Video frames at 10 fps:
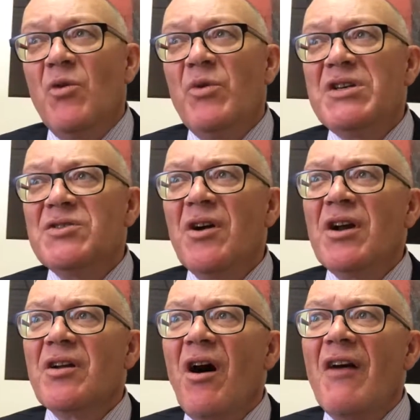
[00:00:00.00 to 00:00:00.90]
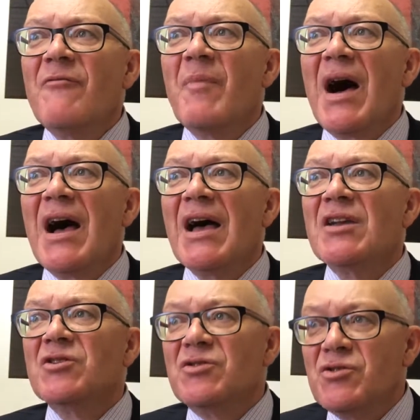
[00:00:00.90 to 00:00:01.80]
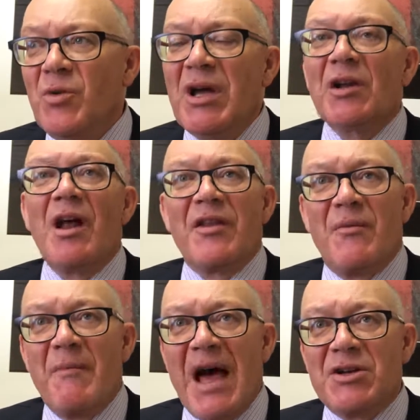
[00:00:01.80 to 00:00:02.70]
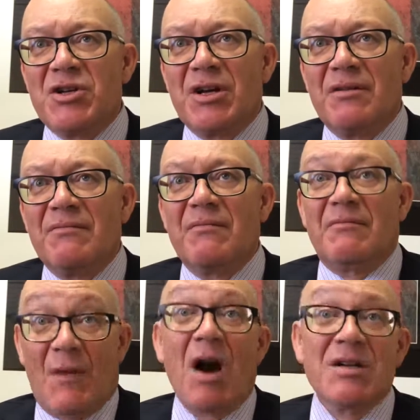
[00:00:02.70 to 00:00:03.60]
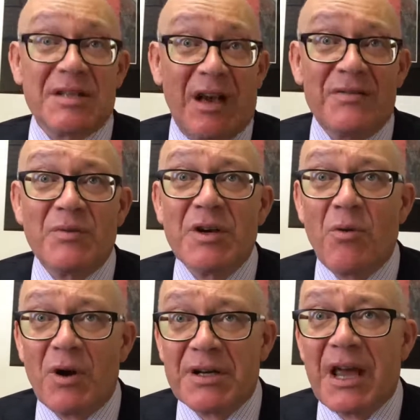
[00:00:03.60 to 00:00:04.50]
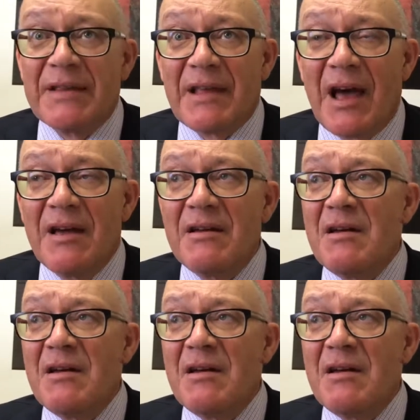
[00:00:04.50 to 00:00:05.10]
we started off by doing a lot of the matching ourselves we coordinate that